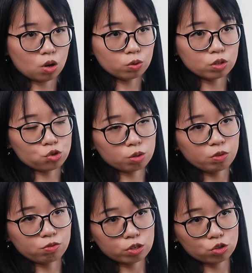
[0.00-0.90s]
or the
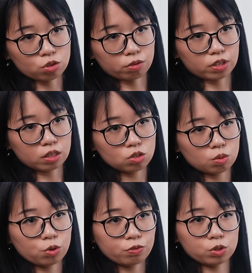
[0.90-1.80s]
German version of it,
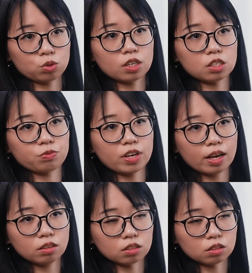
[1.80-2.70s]
Professionelles
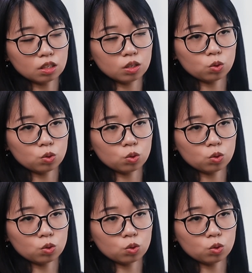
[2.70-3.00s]
Verhandeln,